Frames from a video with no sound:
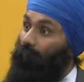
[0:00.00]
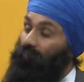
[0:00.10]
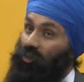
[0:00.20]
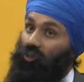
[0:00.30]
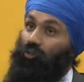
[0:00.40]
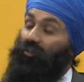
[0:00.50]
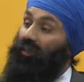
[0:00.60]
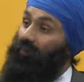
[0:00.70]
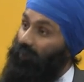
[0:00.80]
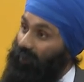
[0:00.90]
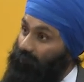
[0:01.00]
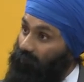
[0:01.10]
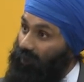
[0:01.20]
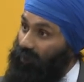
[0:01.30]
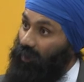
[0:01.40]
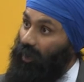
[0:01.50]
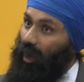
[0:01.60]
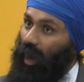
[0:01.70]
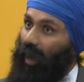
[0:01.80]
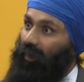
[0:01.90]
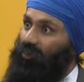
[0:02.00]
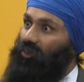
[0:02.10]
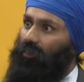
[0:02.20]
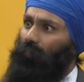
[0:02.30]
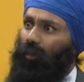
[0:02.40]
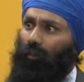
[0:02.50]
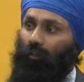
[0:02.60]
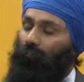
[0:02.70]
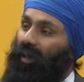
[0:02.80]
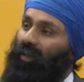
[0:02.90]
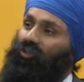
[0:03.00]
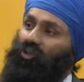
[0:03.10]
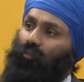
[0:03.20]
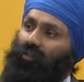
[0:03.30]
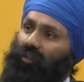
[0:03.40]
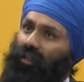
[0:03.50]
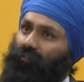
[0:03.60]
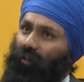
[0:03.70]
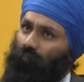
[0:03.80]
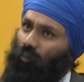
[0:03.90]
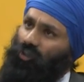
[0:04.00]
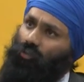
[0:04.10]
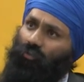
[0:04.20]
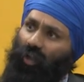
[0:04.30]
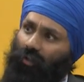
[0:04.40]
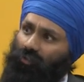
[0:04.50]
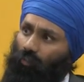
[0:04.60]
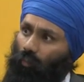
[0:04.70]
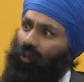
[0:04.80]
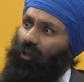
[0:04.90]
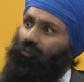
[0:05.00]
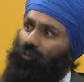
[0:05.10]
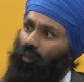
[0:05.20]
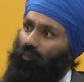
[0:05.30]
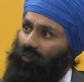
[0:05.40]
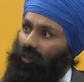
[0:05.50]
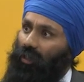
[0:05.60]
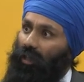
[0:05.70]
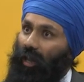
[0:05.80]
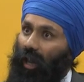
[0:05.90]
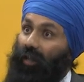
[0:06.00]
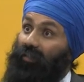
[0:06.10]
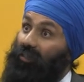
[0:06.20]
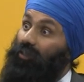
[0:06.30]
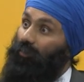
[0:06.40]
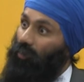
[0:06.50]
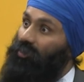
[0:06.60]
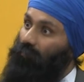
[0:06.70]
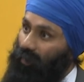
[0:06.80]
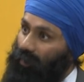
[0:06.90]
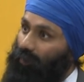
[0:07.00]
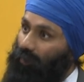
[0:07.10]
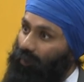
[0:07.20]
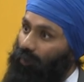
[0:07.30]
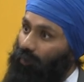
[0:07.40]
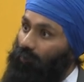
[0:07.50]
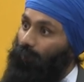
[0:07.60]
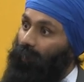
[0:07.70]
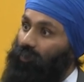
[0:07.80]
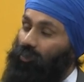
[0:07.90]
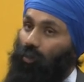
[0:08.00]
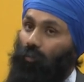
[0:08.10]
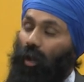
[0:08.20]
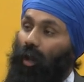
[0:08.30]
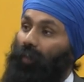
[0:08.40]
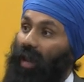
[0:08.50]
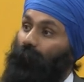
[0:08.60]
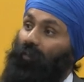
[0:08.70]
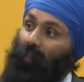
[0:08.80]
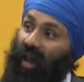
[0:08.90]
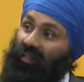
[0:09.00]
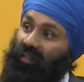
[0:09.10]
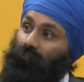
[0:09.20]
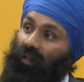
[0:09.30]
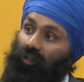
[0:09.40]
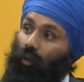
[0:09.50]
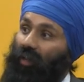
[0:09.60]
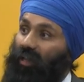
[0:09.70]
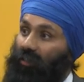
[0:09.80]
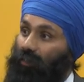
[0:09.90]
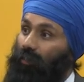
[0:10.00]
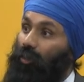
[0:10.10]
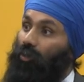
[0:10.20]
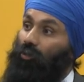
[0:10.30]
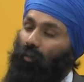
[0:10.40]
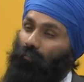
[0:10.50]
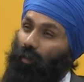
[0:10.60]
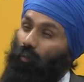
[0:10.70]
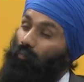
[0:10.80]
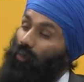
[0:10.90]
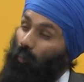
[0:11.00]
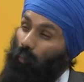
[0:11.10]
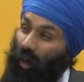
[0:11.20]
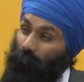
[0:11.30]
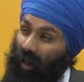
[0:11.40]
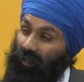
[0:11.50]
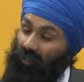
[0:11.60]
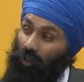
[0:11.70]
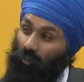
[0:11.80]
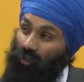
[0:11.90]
just to deliver leaflets. And it just in about, my constituency is about 42,100 homes. And it takes a lot of money, you know. So every penny that's being donated, not one penny is going